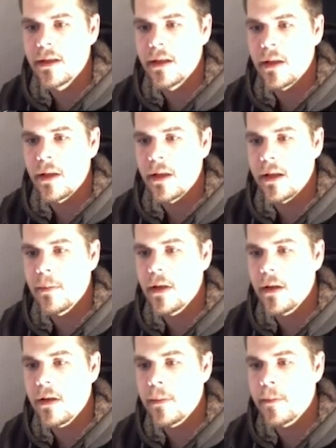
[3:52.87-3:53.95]
And I'm
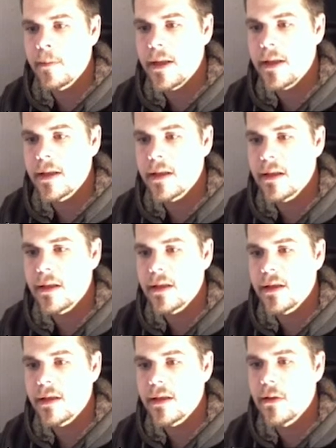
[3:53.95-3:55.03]
gonna basically just go in